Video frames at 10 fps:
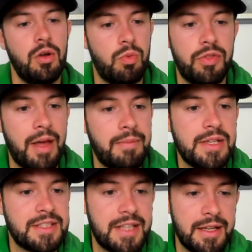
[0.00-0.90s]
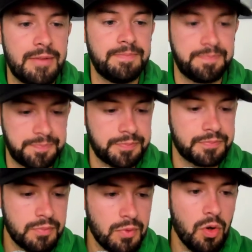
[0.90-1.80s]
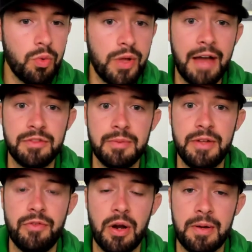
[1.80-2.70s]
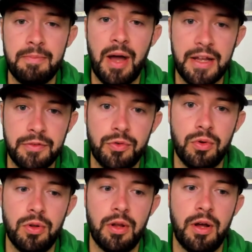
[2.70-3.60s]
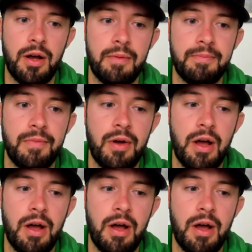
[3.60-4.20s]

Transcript: with that being said we have to be very mindful um,